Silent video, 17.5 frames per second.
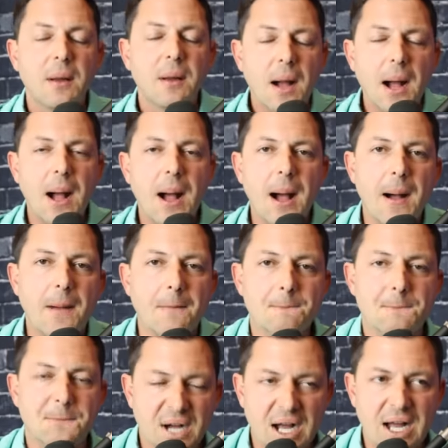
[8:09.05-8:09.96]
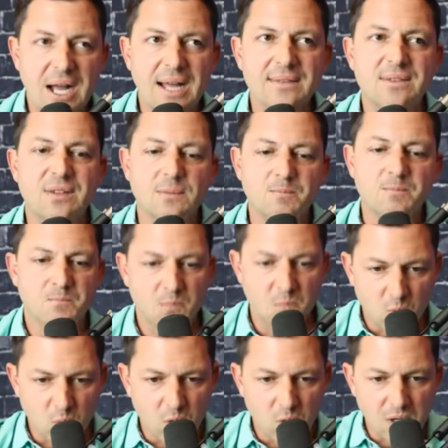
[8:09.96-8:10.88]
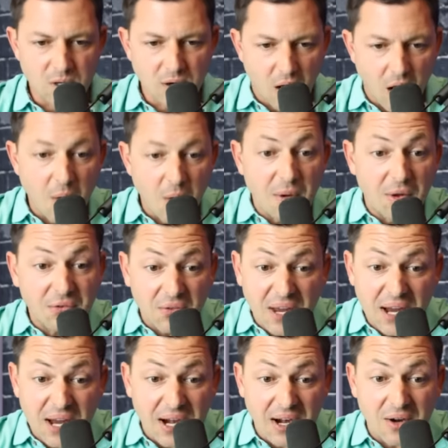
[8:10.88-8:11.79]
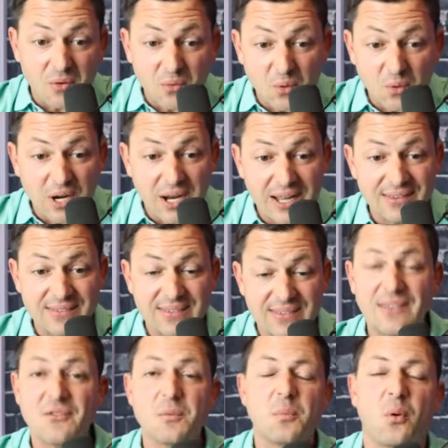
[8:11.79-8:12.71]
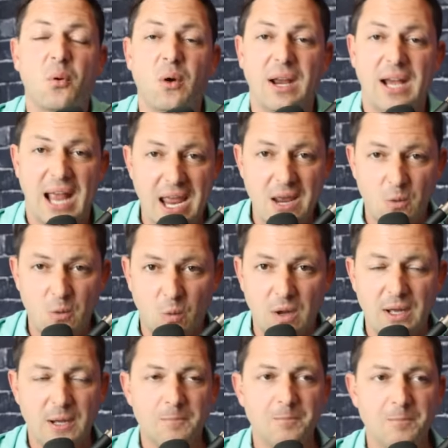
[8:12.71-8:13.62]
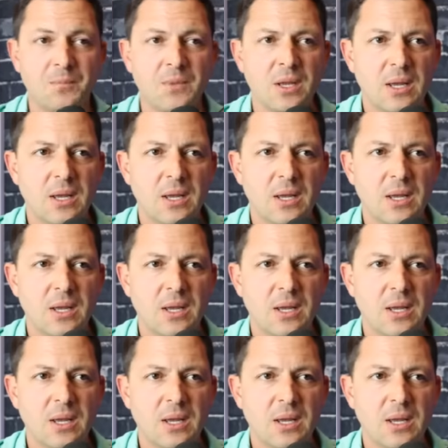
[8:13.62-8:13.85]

Um, but we're almost there. We're at 7.81.